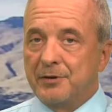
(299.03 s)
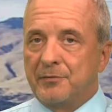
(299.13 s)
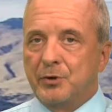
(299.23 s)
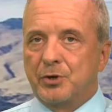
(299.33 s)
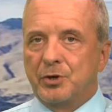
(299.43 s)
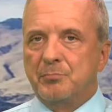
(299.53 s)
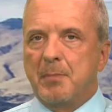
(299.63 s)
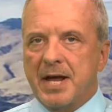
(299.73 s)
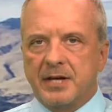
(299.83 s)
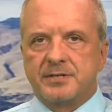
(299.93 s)
if you couldn't
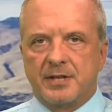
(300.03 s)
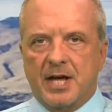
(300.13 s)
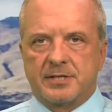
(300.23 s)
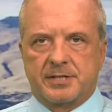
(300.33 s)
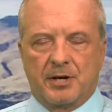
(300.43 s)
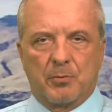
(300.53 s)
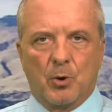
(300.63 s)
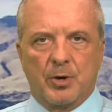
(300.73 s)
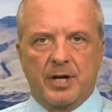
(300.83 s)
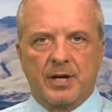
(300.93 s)
make it to that
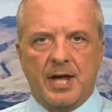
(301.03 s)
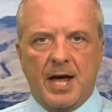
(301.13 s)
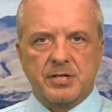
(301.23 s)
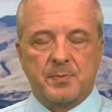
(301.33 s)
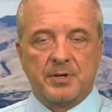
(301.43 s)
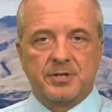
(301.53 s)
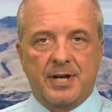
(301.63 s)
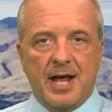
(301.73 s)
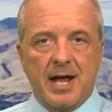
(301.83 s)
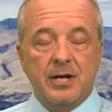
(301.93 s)
ceremony in Cashmere
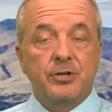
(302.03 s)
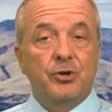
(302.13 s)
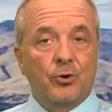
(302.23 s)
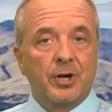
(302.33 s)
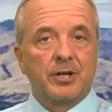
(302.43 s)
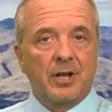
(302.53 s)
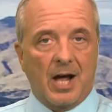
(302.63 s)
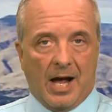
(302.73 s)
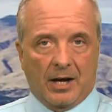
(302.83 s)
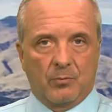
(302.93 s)
today, you're in
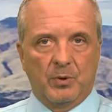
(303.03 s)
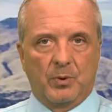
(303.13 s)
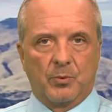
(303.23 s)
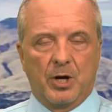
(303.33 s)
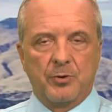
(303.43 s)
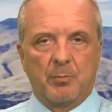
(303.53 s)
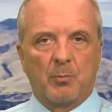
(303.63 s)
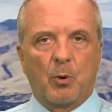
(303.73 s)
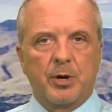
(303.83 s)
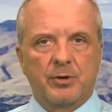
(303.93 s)
luck. We will run the
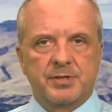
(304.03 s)
memorial